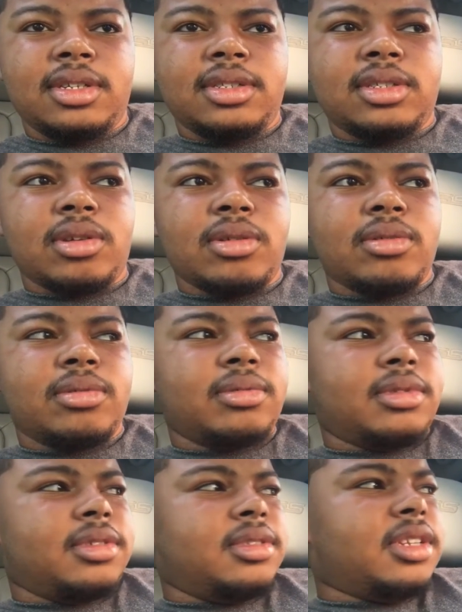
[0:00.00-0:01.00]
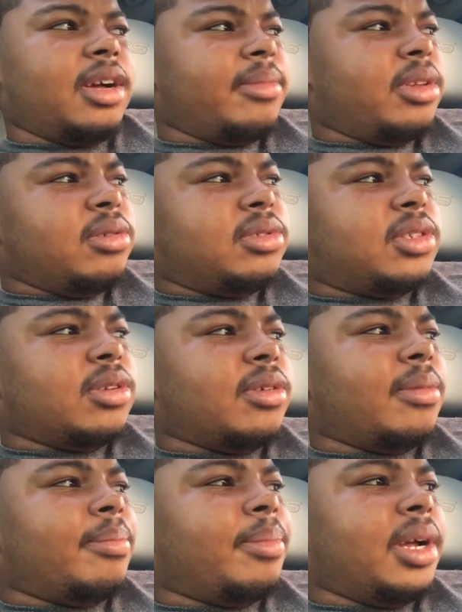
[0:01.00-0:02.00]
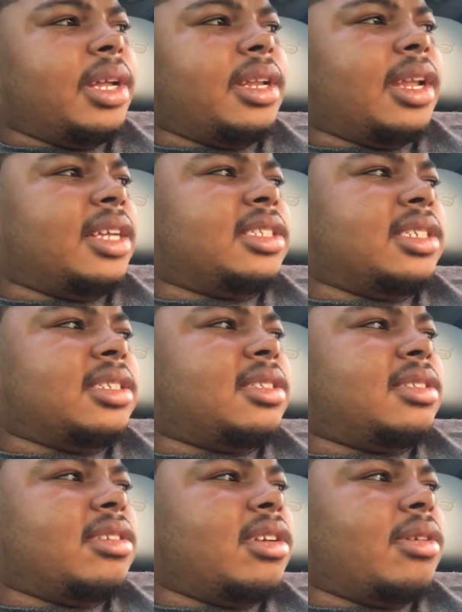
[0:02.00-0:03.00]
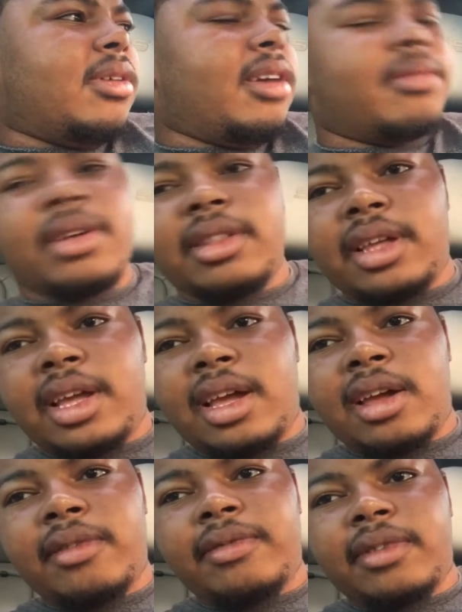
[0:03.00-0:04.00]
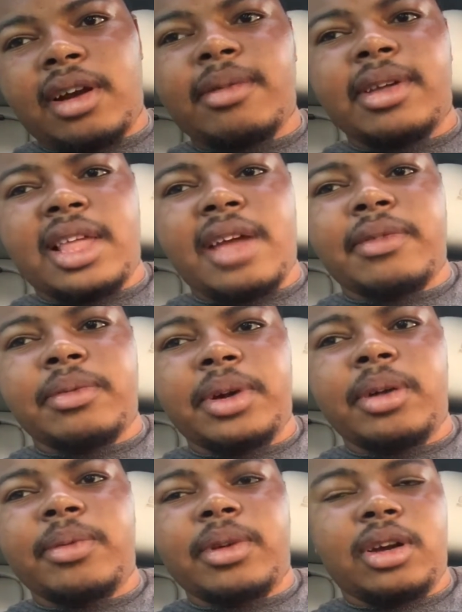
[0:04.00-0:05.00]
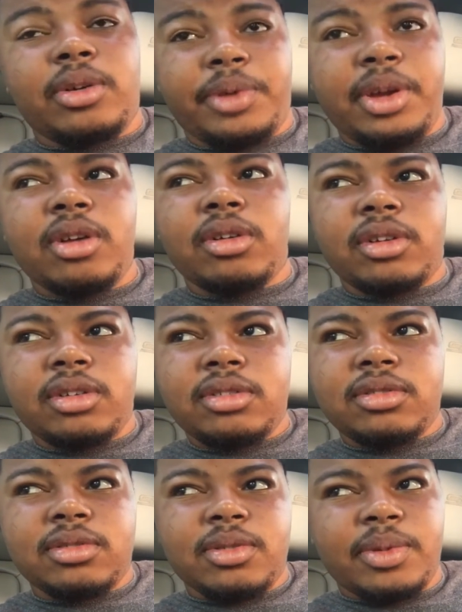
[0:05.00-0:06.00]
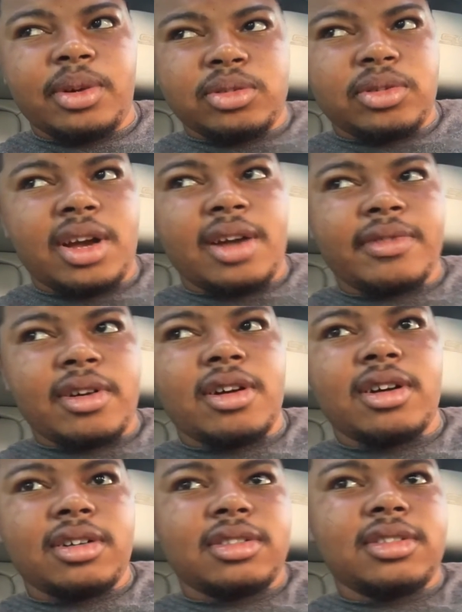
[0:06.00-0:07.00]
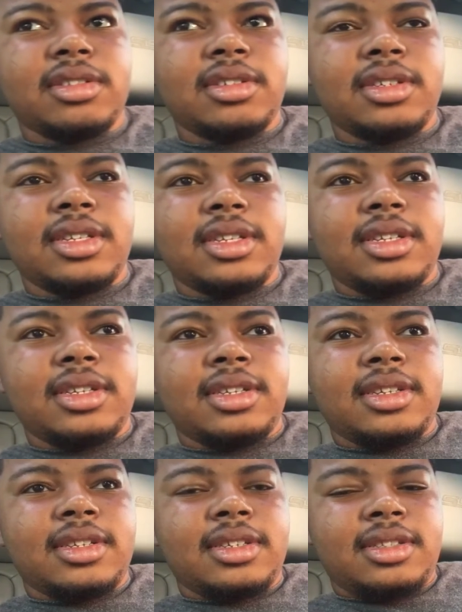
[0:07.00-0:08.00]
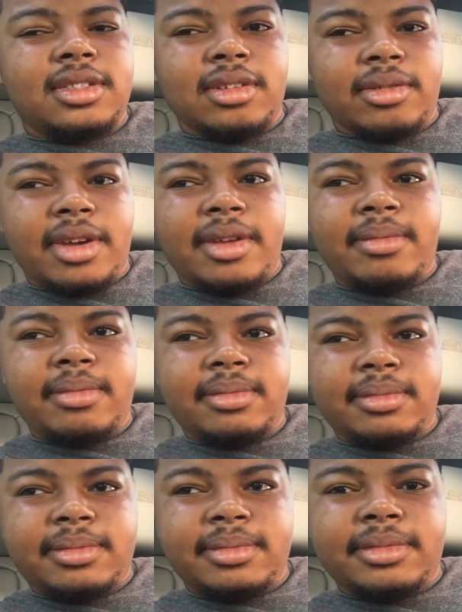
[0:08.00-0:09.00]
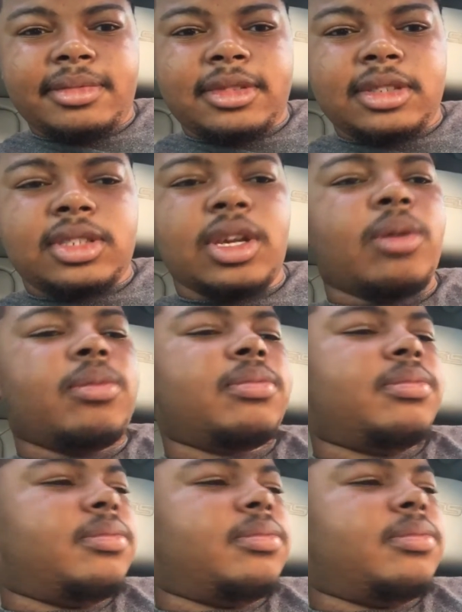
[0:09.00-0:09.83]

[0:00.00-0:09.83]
So I'm used to it, but I just, I'd rather have a rear wheel drive car. Okay? So